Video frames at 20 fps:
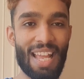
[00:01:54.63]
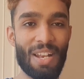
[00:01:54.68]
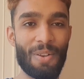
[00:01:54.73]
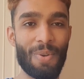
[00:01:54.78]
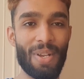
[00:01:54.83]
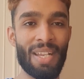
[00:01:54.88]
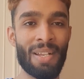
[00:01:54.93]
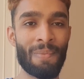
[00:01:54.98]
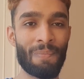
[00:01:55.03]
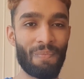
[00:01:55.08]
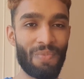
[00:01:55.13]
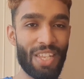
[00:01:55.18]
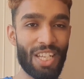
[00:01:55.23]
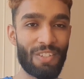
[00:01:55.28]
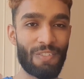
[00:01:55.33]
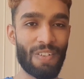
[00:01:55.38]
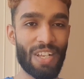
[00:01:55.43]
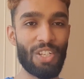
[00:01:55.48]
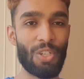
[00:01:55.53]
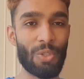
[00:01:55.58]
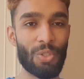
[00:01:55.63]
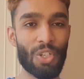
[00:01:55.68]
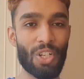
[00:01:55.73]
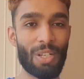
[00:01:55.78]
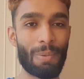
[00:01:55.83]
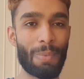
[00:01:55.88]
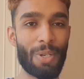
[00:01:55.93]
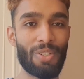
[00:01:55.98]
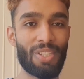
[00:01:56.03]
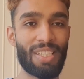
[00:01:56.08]
Anyway, this video is
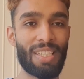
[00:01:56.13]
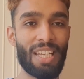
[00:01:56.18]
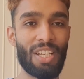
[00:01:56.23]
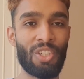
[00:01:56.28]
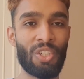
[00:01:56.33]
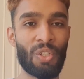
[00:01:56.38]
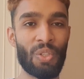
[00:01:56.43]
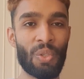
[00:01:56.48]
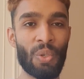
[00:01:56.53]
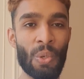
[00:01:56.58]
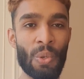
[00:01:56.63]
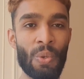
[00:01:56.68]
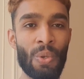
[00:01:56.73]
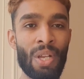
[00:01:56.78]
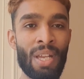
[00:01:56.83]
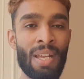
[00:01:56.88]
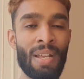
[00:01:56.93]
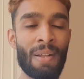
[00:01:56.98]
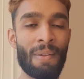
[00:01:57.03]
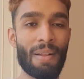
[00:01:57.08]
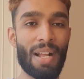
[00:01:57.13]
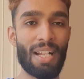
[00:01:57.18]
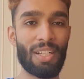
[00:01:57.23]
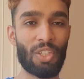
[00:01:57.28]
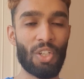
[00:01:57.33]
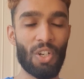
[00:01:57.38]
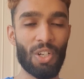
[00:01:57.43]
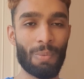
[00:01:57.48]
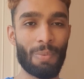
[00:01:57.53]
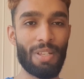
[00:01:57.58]
all about stage 2. I'll
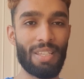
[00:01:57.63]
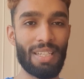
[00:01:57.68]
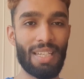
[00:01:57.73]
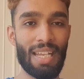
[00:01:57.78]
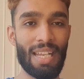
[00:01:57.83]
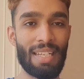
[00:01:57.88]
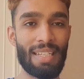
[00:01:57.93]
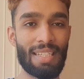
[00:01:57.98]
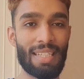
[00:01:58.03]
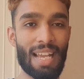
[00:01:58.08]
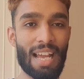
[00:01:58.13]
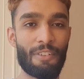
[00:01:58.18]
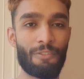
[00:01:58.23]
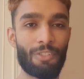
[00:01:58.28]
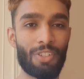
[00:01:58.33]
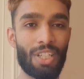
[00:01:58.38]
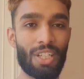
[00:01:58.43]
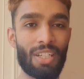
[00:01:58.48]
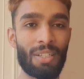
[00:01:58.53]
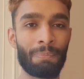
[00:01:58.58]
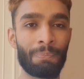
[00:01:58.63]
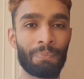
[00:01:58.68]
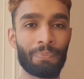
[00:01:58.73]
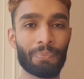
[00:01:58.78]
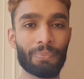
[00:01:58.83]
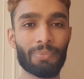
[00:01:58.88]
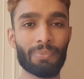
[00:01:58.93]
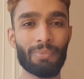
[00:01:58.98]
talk about the gains after.